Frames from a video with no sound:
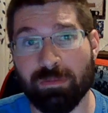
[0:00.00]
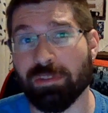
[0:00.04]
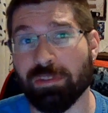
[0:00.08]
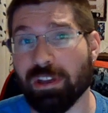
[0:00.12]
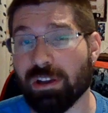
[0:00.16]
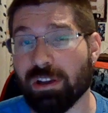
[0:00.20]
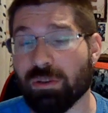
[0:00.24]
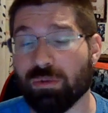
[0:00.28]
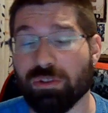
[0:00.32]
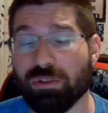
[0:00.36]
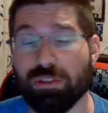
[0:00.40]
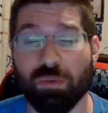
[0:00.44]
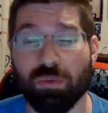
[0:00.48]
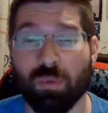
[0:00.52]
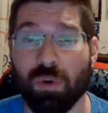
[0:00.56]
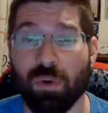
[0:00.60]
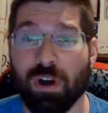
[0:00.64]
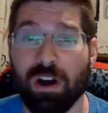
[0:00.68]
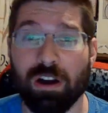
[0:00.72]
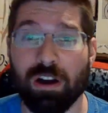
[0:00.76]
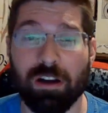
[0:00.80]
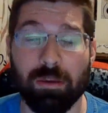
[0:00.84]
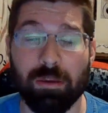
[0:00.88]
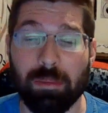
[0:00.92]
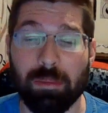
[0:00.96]
Think what you
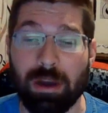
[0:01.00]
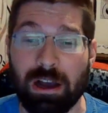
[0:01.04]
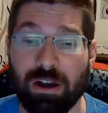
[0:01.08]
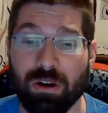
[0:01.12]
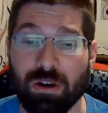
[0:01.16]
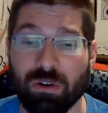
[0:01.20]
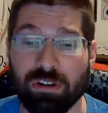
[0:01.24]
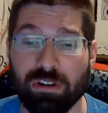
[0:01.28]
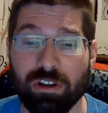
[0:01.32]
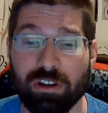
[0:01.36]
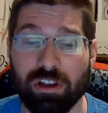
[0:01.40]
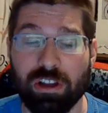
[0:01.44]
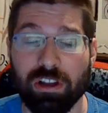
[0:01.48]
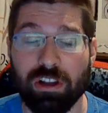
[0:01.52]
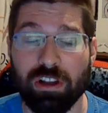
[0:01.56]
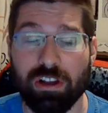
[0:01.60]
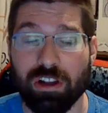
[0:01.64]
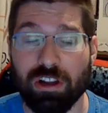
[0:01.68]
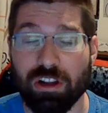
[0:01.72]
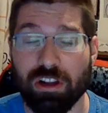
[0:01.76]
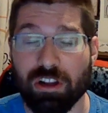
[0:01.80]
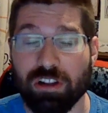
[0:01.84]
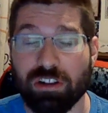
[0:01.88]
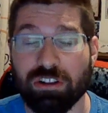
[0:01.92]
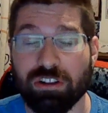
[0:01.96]
want about
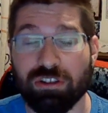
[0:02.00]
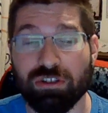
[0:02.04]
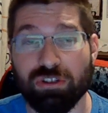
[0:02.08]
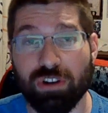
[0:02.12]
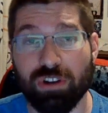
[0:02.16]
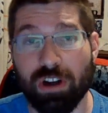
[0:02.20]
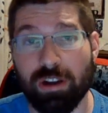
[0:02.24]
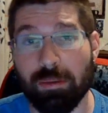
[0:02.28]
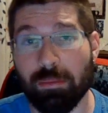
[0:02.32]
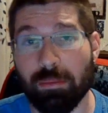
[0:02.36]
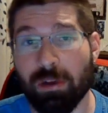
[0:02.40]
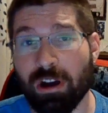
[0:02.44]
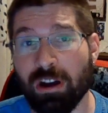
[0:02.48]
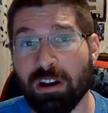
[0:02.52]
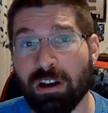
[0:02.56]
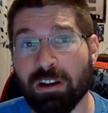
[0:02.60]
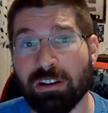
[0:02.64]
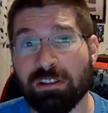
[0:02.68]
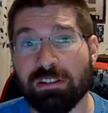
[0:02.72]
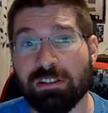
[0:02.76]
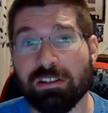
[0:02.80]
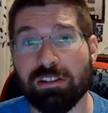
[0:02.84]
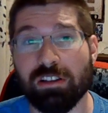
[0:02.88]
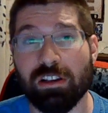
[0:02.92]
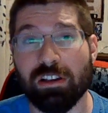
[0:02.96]

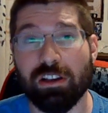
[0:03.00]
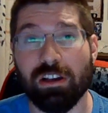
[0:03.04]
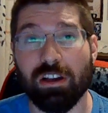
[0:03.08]
Draymond,